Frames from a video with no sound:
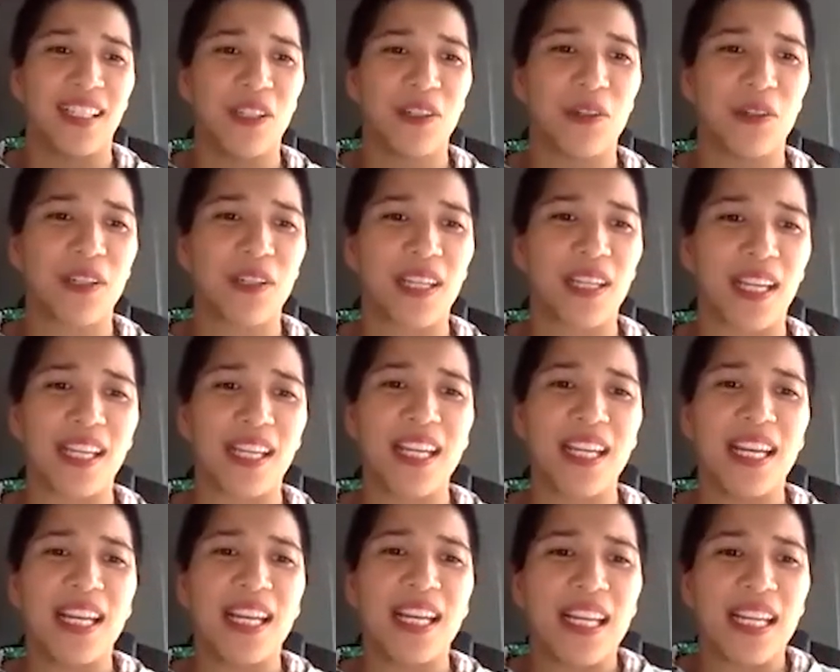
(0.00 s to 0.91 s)
Okay,
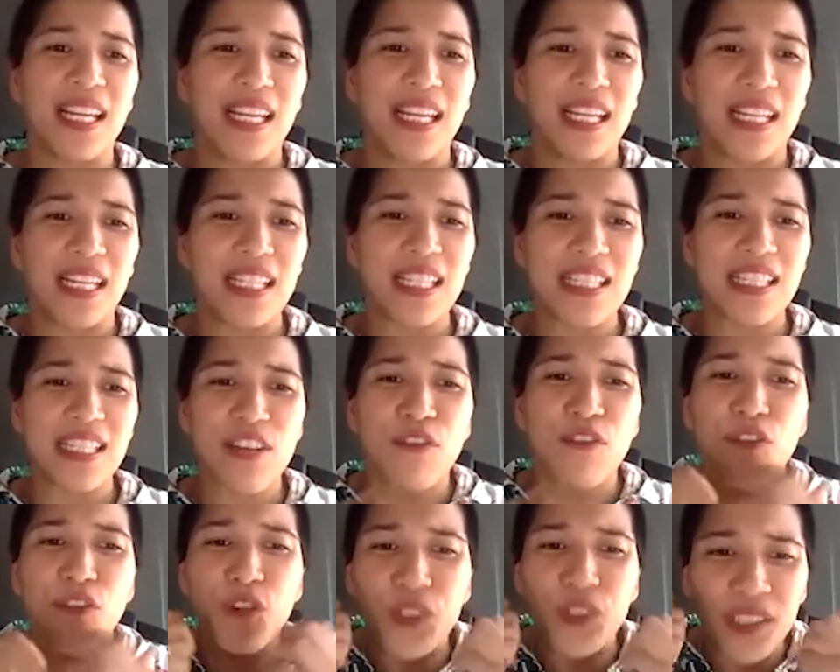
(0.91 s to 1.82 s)
it's
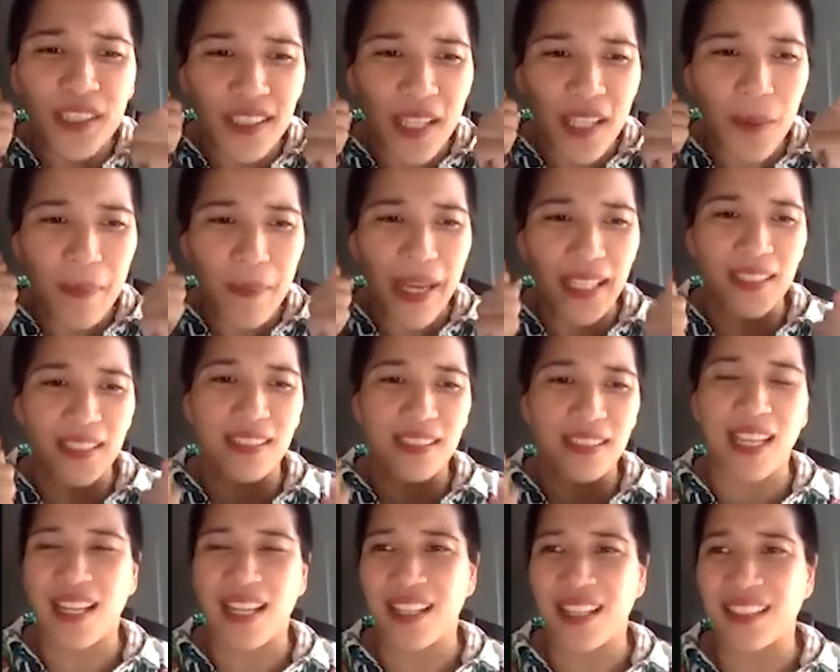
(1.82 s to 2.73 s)

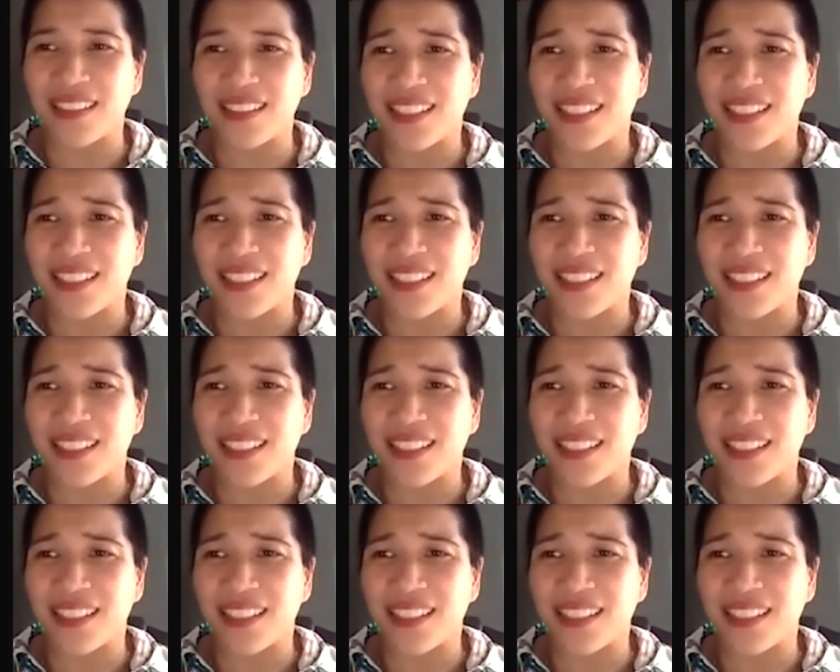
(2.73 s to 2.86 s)
fundamental.